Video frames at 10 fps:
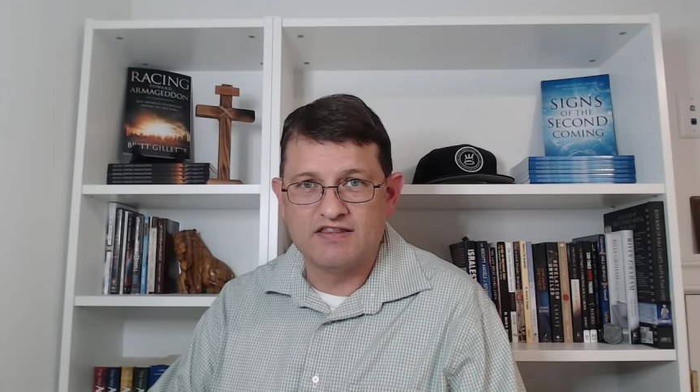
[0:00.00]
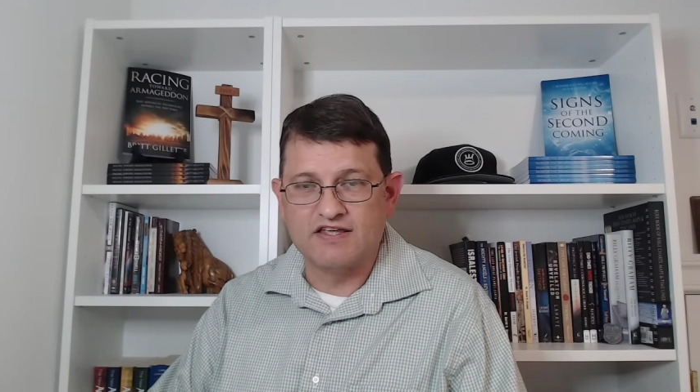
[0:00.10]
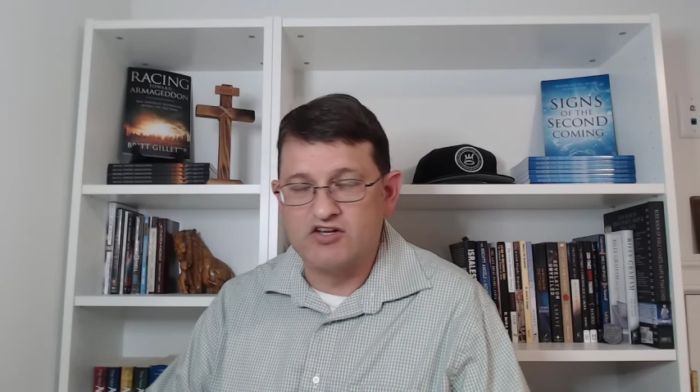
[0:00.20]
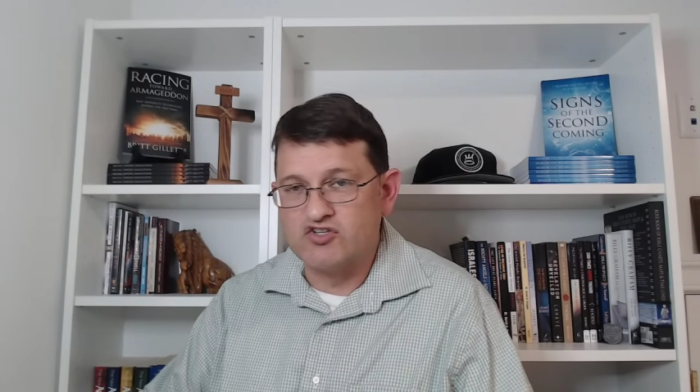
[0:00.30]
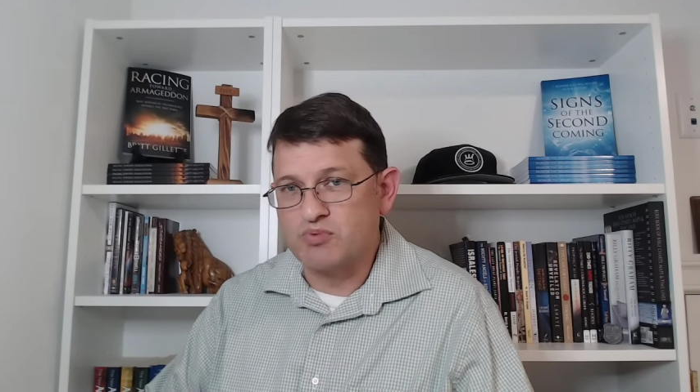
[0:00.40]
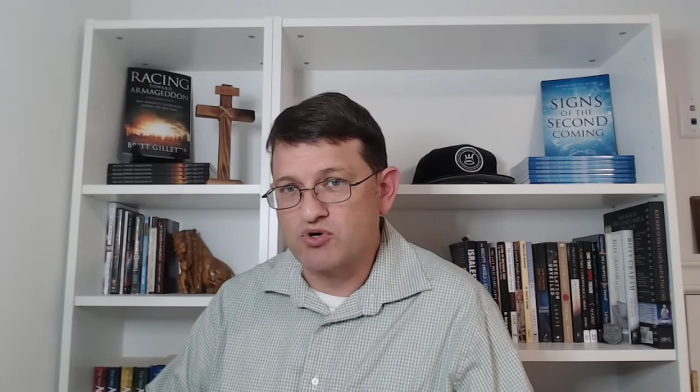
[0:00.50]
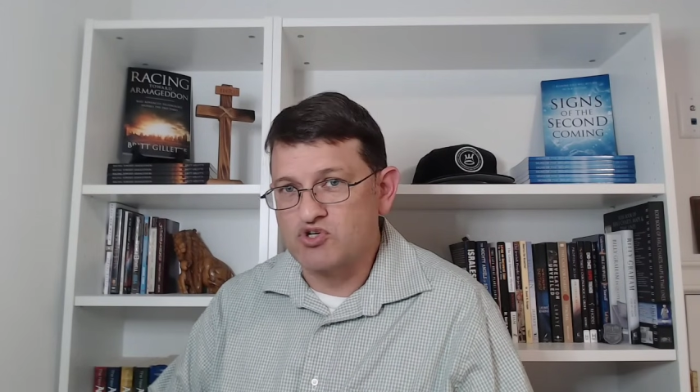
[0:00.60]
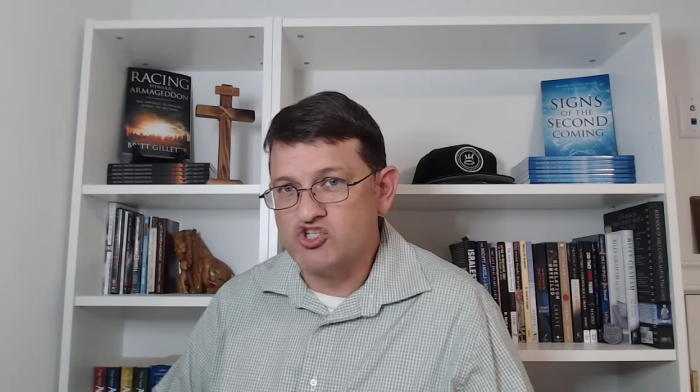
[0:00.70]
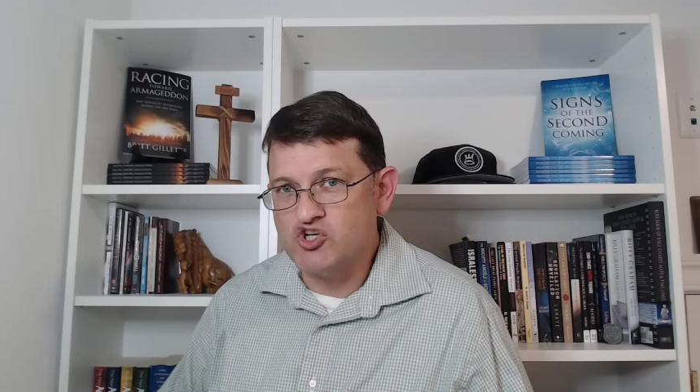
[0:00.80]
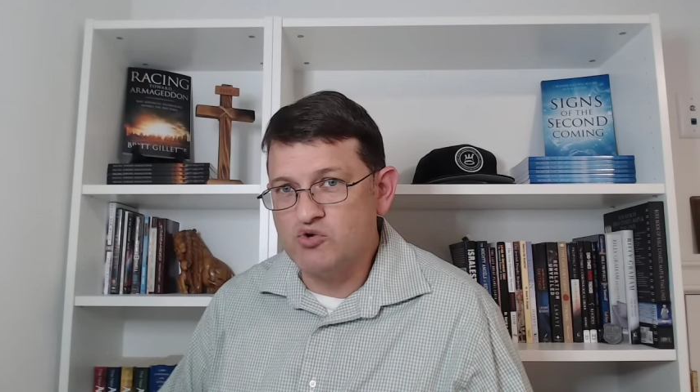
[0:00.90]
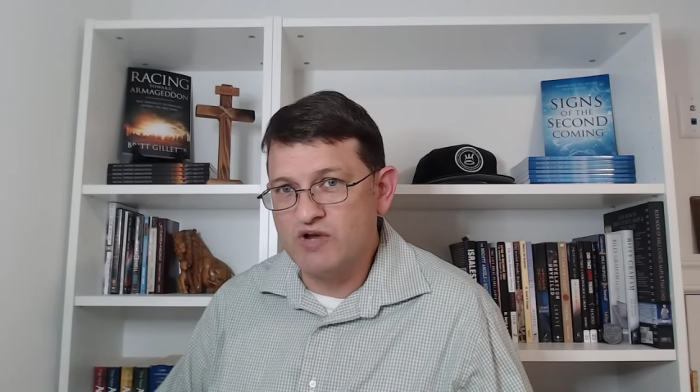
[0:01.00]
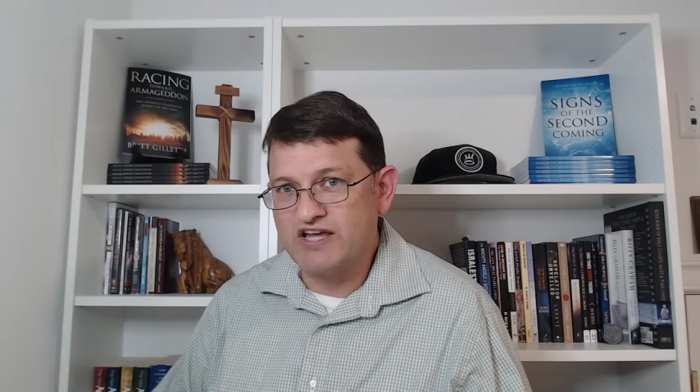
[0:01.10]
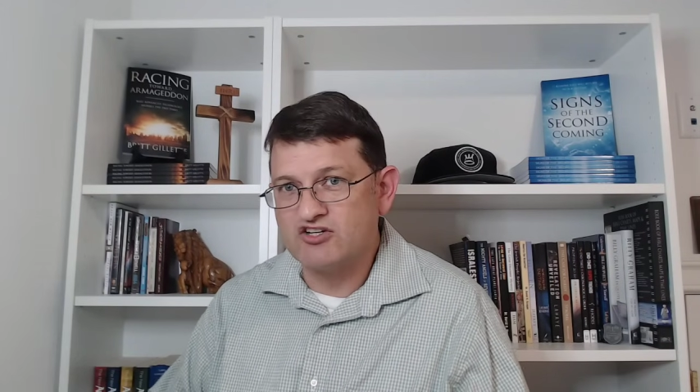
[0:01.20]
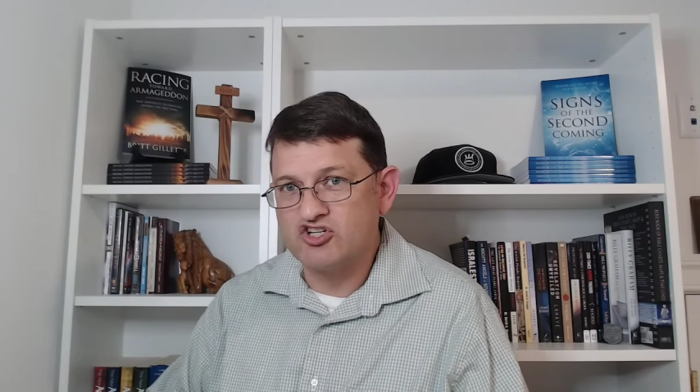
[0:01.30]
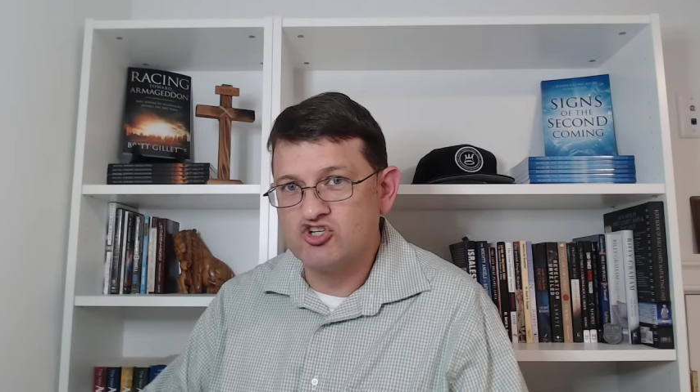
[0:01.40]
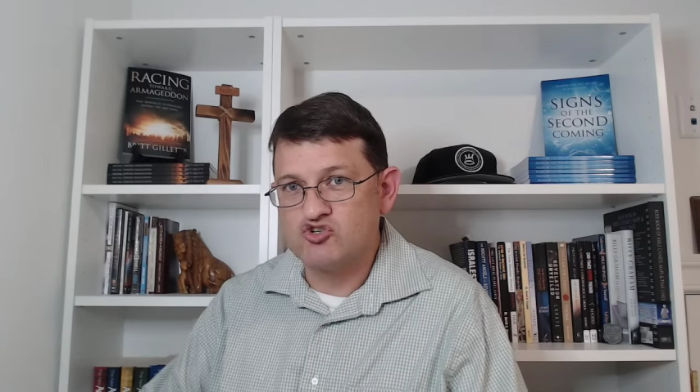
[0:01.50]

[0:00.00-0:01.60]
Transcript: that is pursuing